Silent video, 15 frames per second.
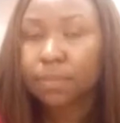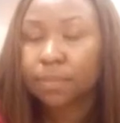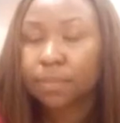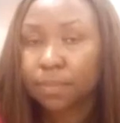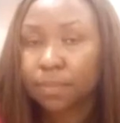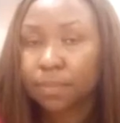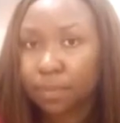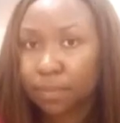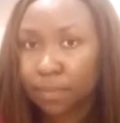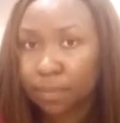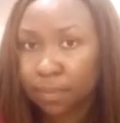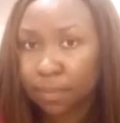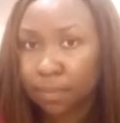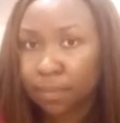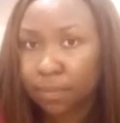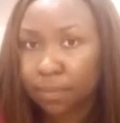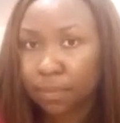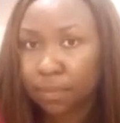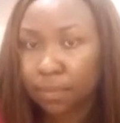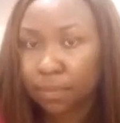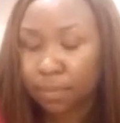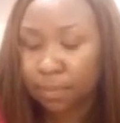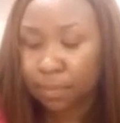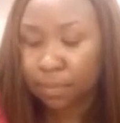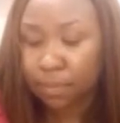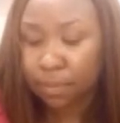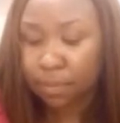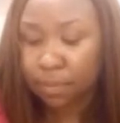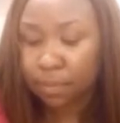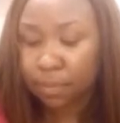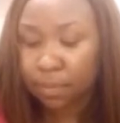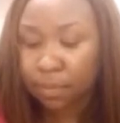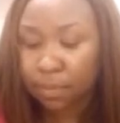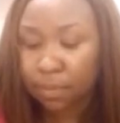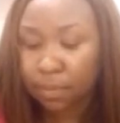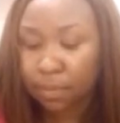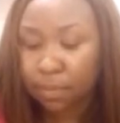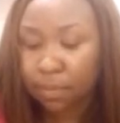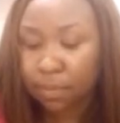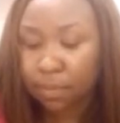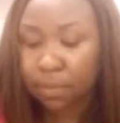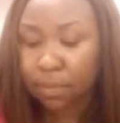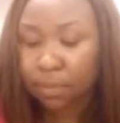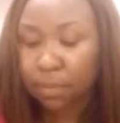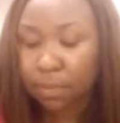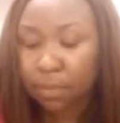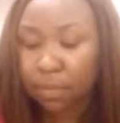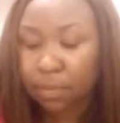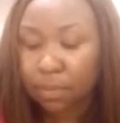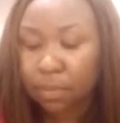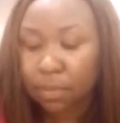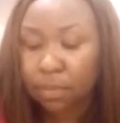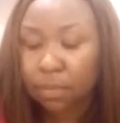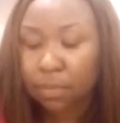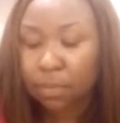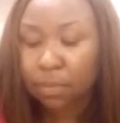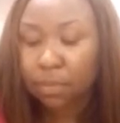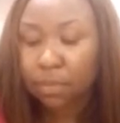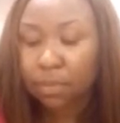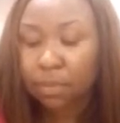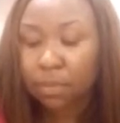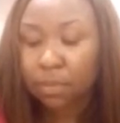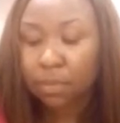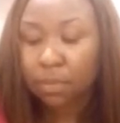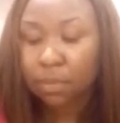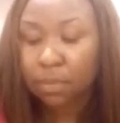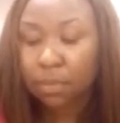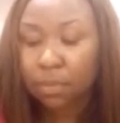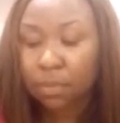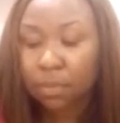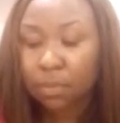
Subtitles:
No words are spoken by the person on screen.